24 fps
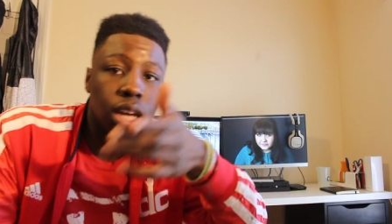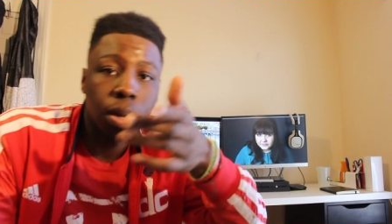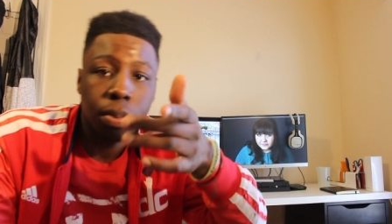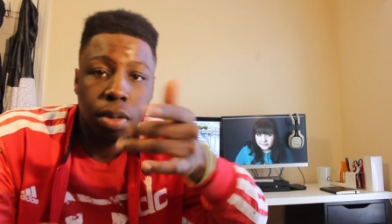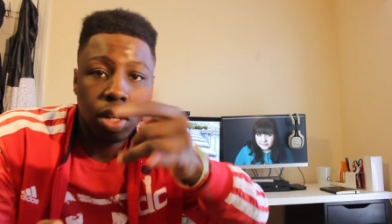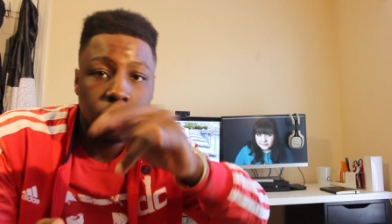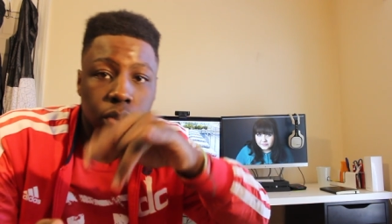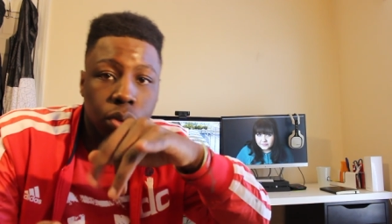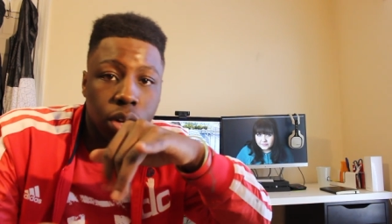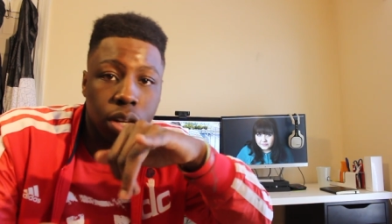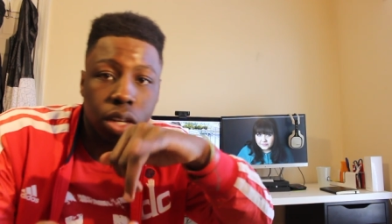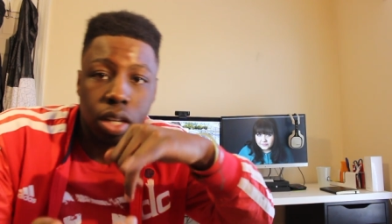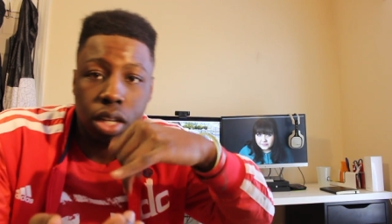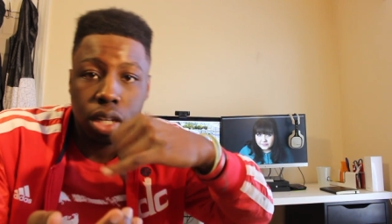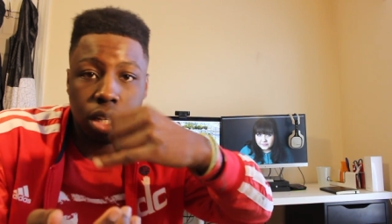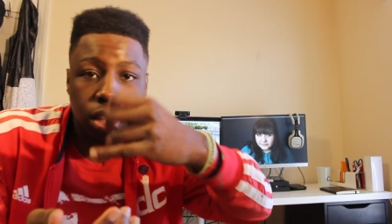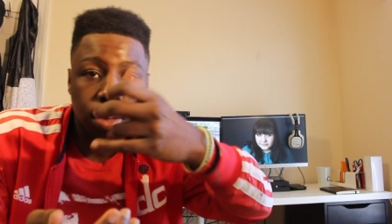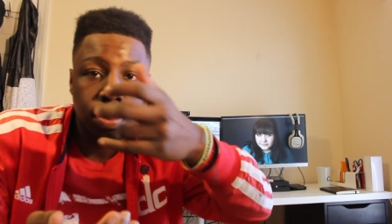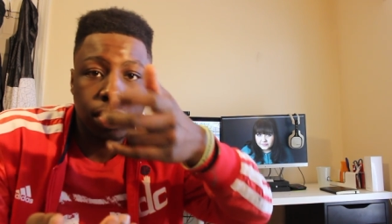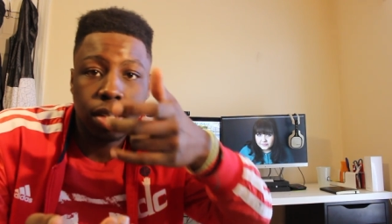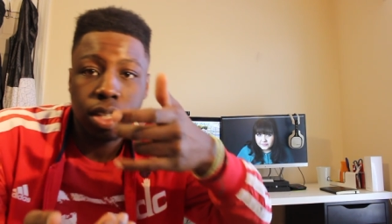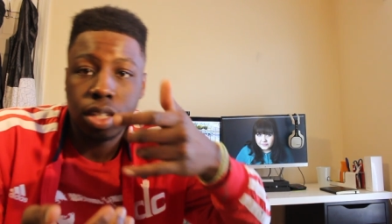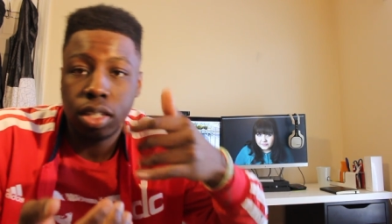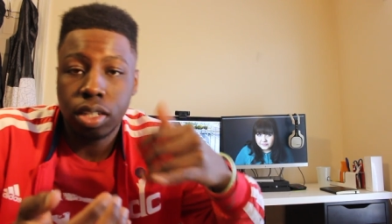I've been running
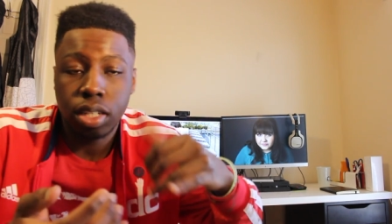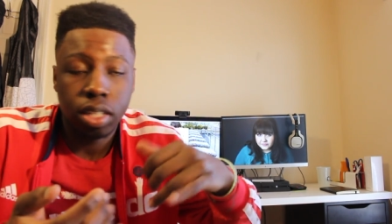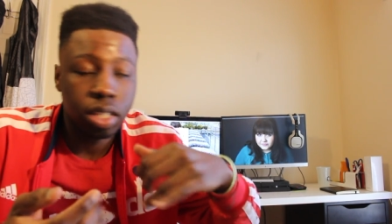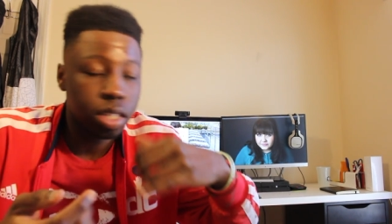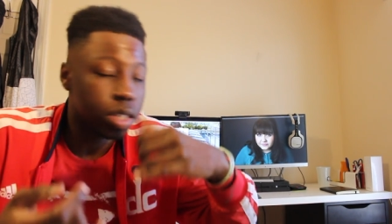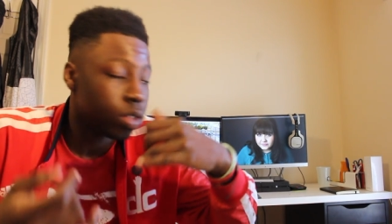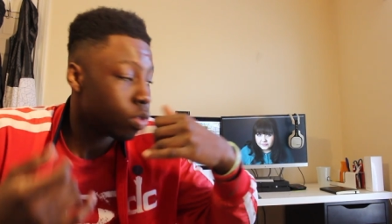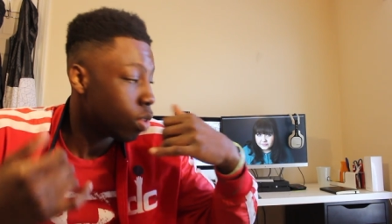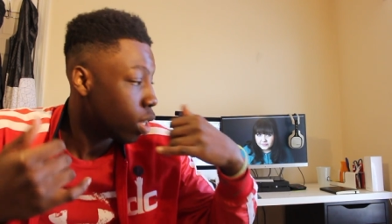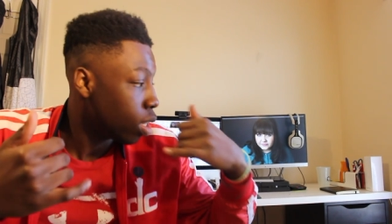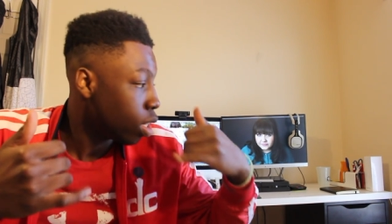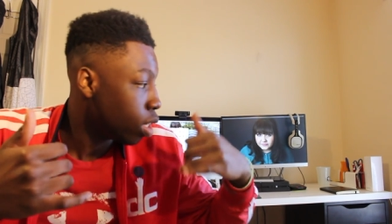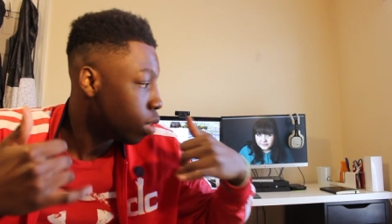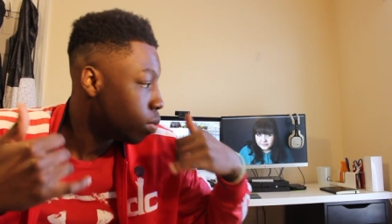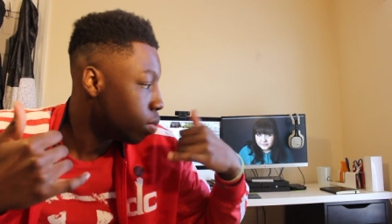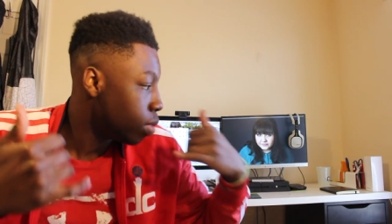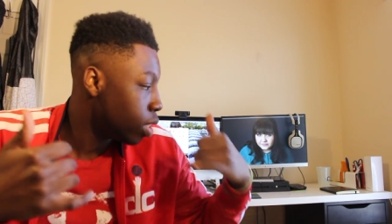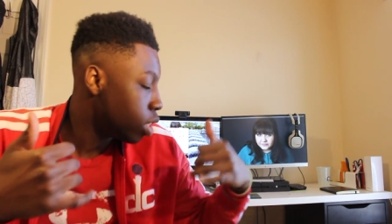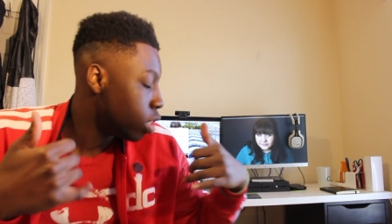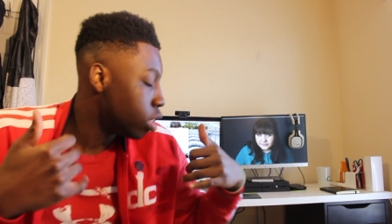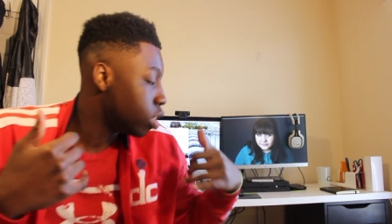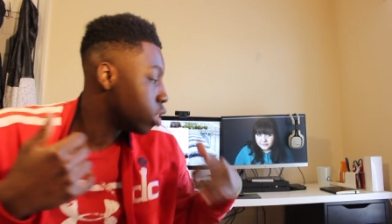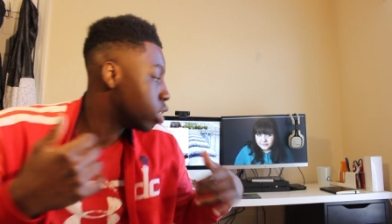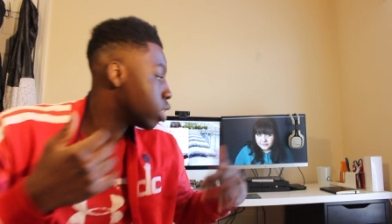up there, checking you
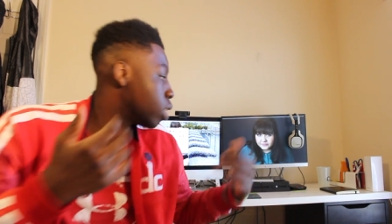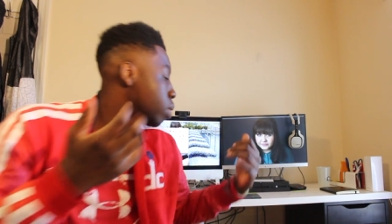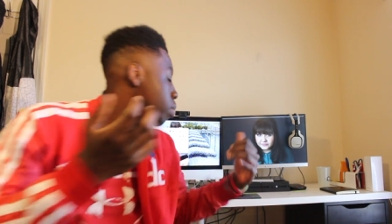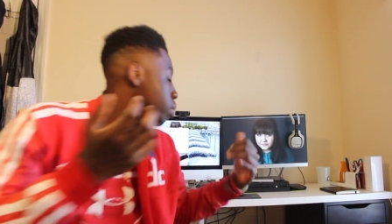bitches